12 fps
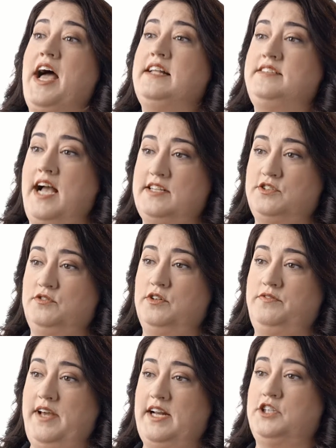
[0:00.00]
that tactical
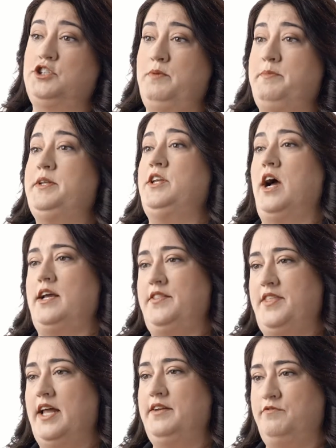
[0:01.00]
advantage to maybe not
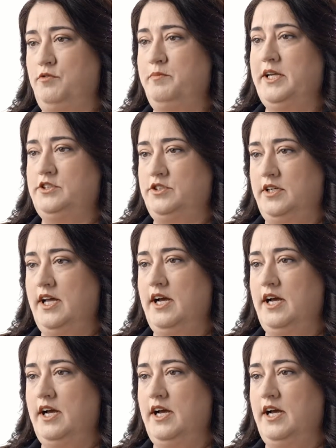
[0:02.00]
get that information